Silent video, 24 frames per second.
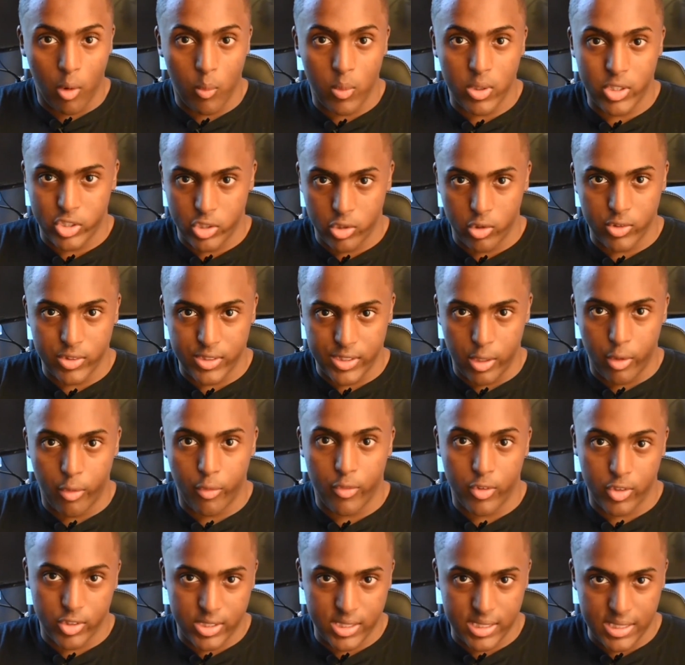original
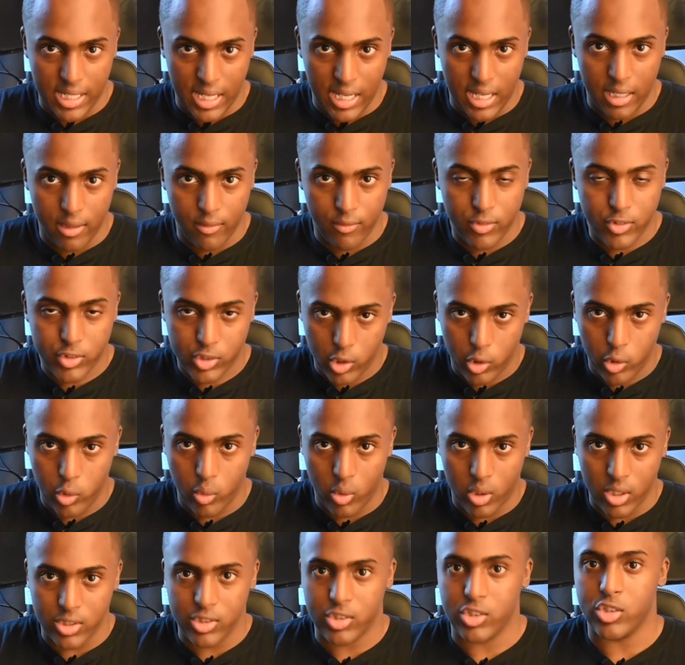Xenoverse save so you
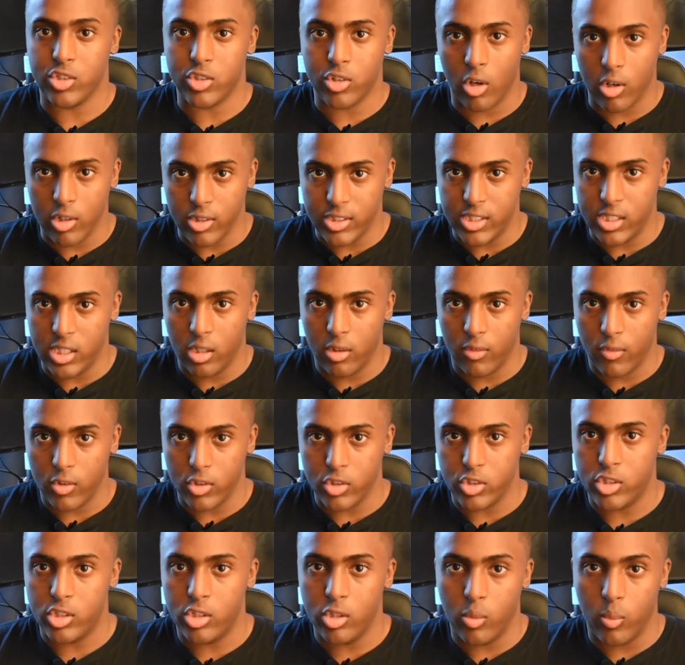can start
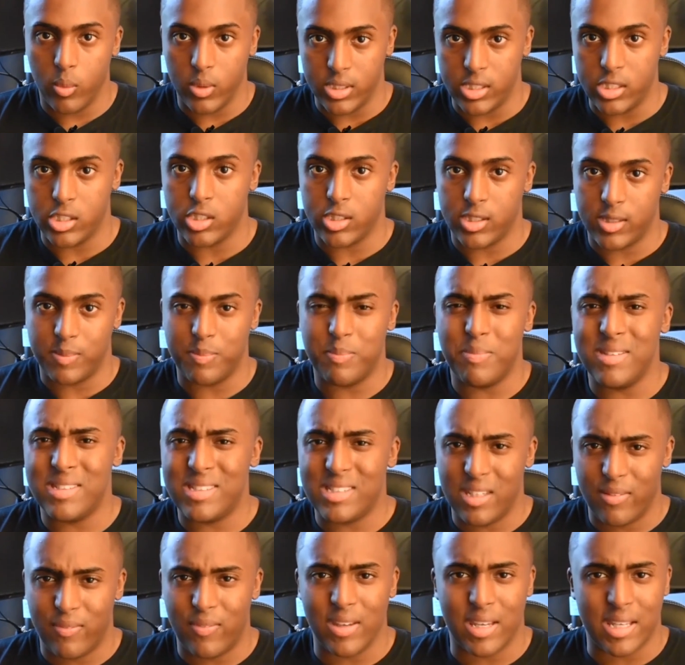Xenoverse 2 with
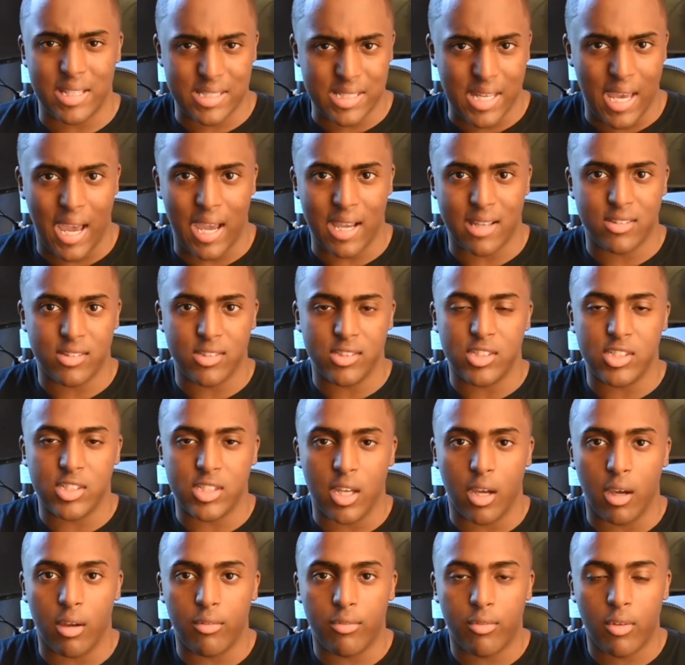specific attacks and
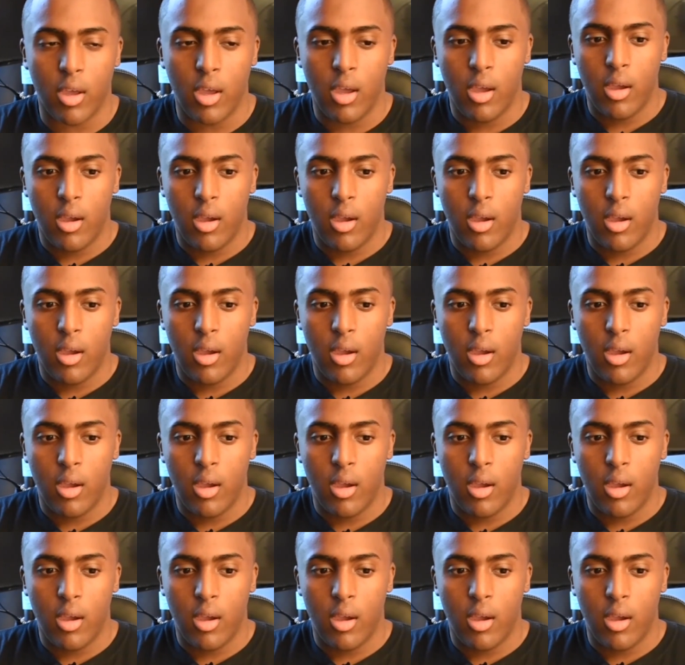stuff,